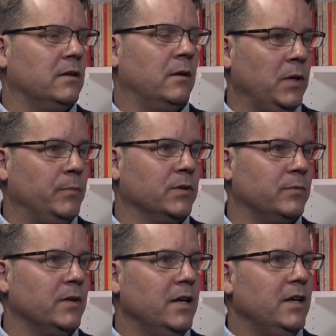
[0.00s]
people's
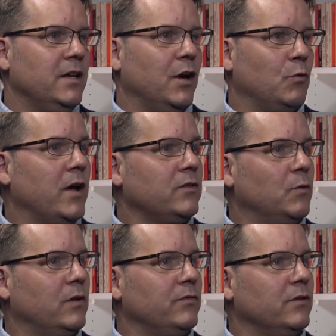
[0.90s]
arrest
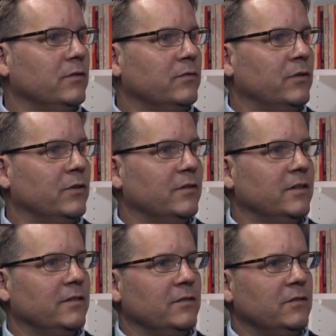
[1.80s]
warrant for
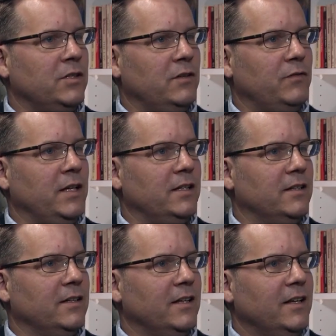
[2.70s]
Chief
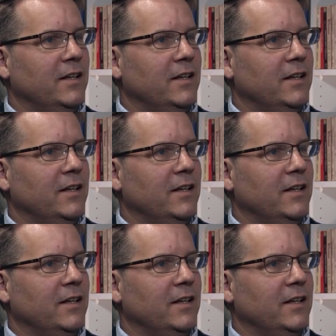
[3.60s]
Eden,